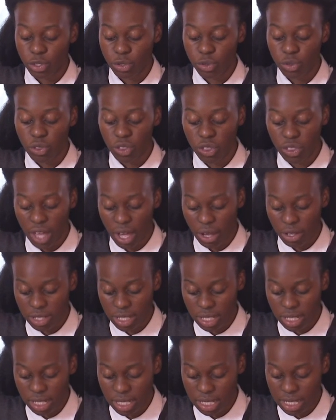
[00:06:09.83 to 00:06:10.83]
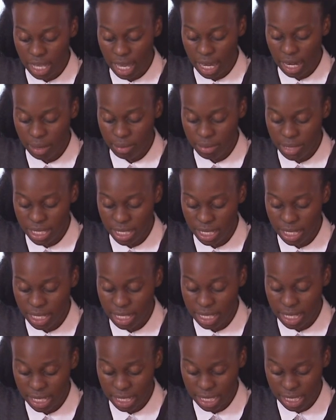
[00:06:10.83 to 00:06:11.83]
2,000 asylum
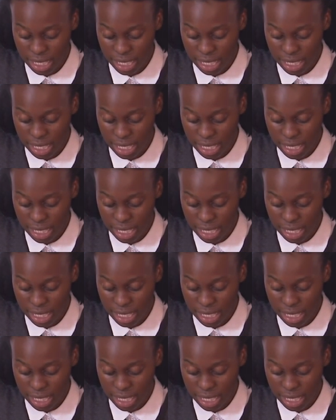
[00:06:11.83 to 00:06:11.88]
seekers at